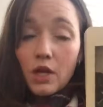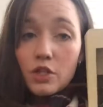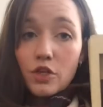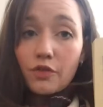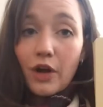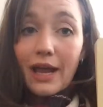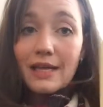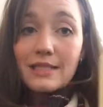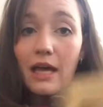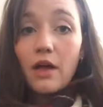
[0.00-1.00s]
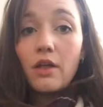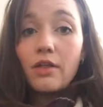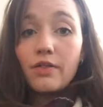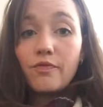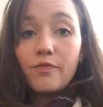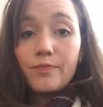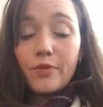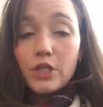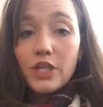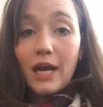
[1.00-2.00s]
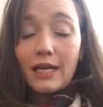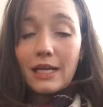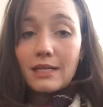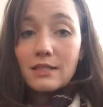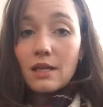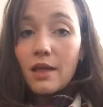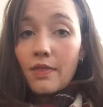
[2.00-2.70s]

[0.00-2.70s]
So for ASL, for Chinese,